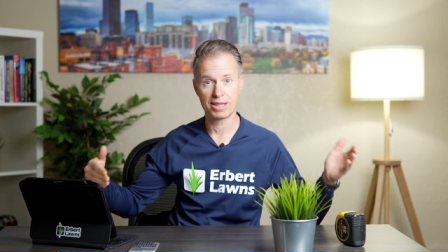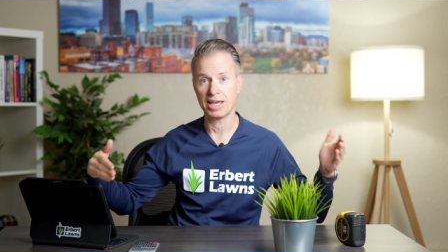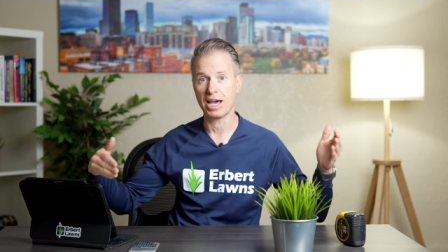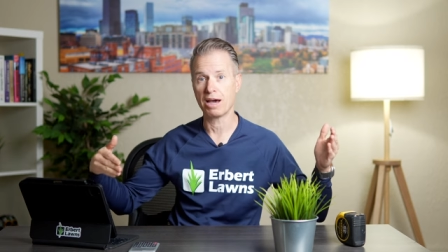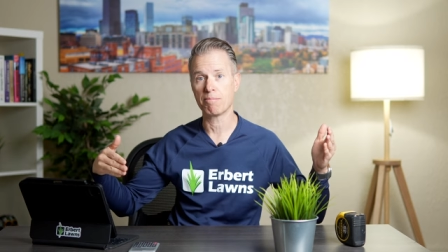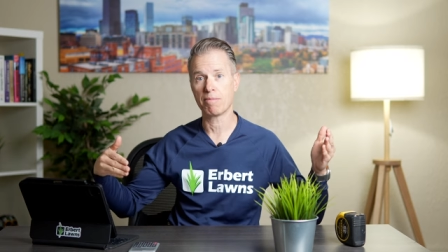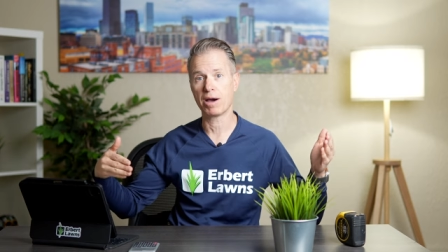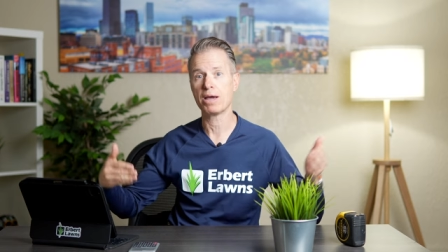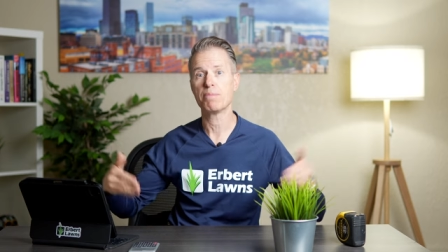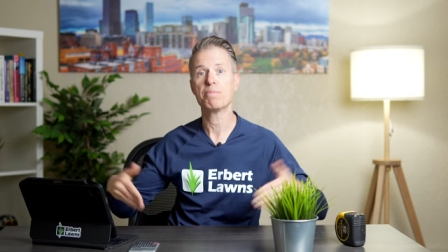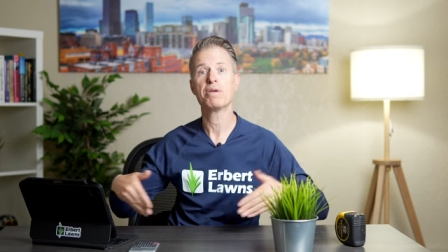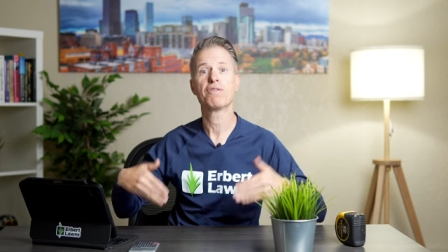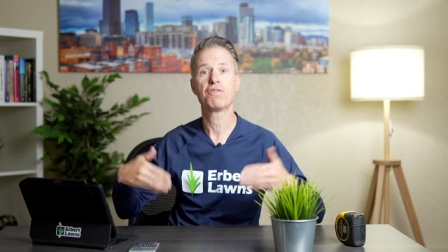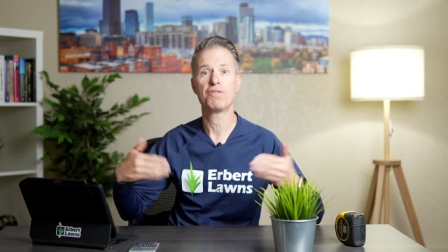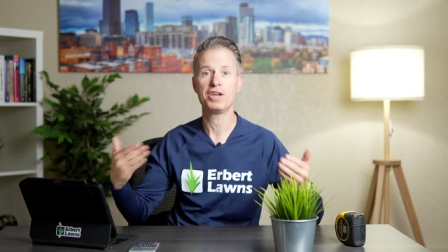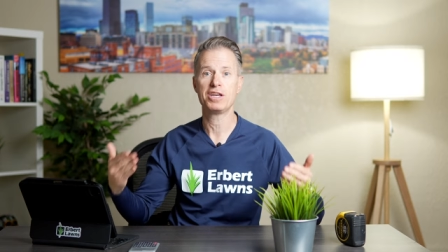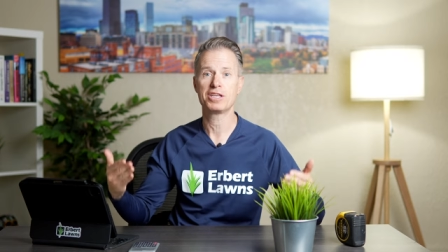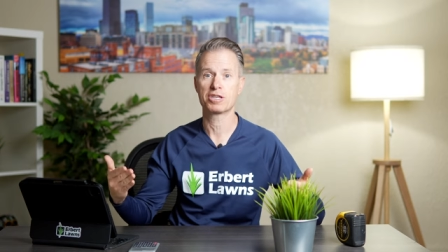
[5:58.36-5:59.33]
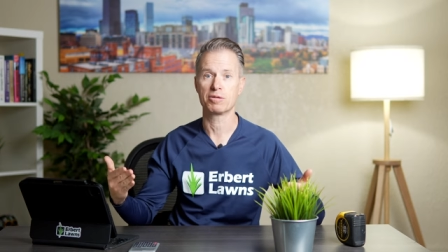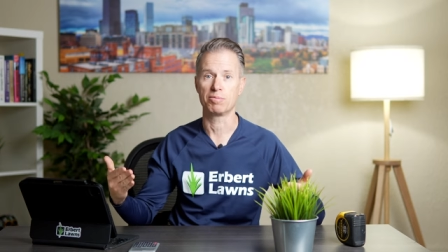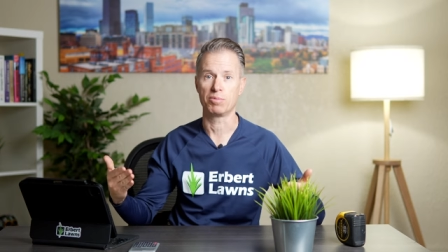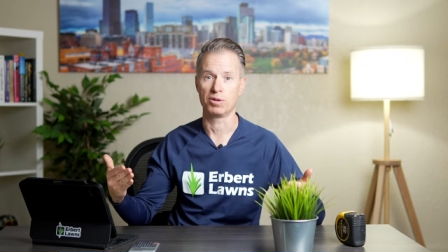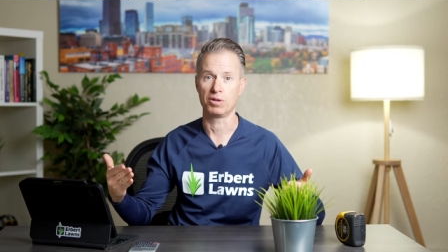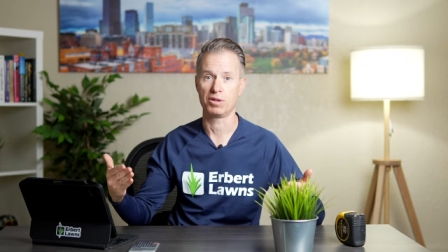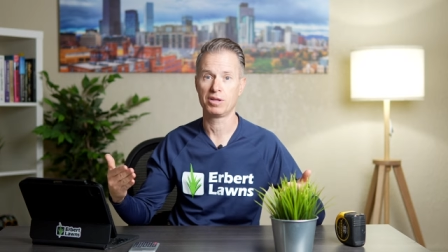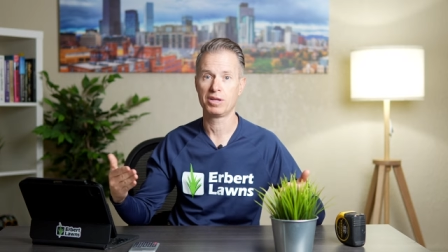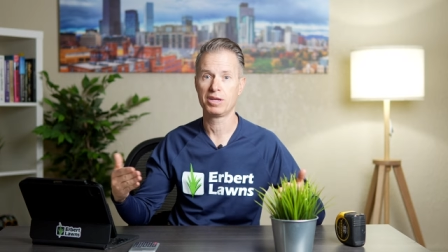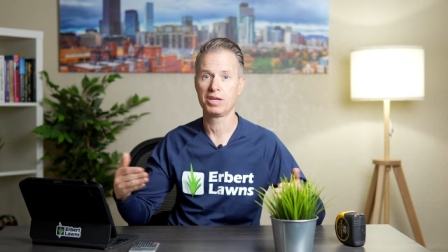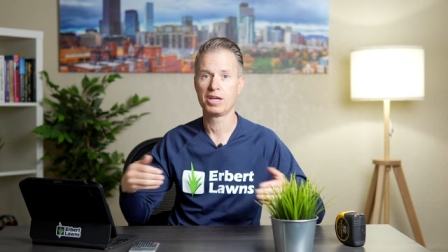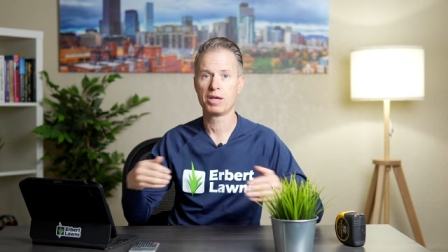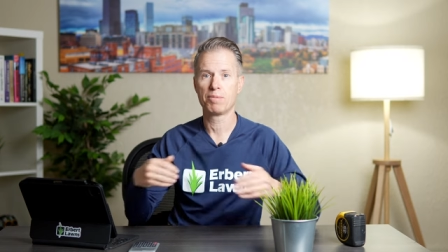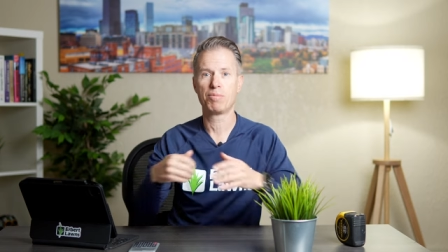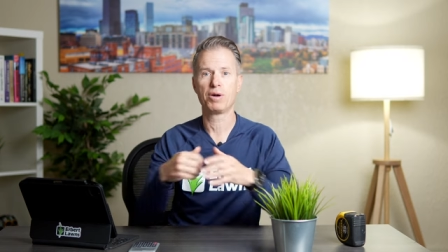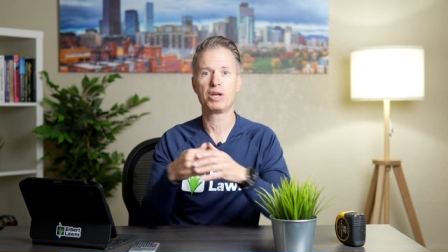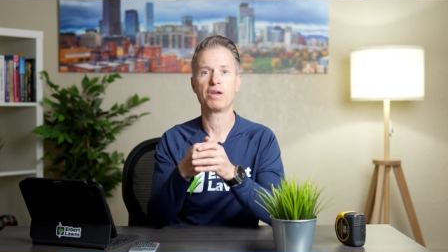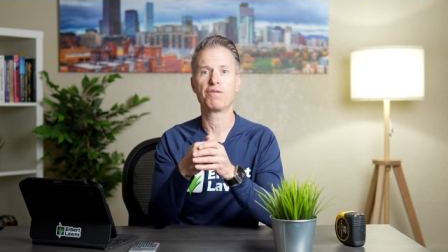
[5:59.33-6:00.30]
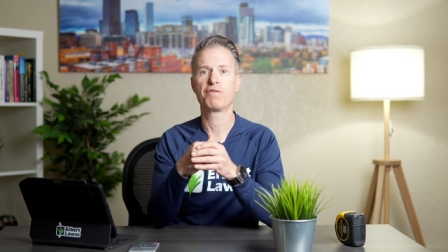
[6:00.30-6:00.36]
That might be feasible.
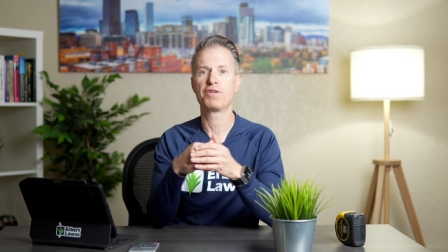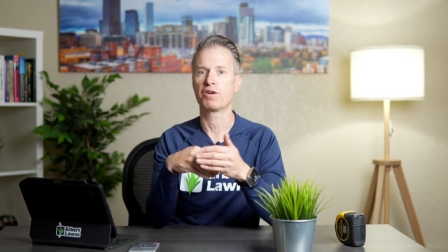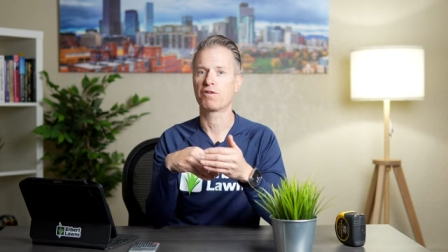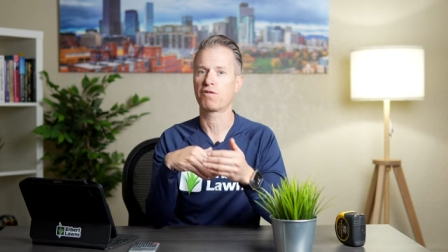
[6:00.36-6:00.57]
But if you're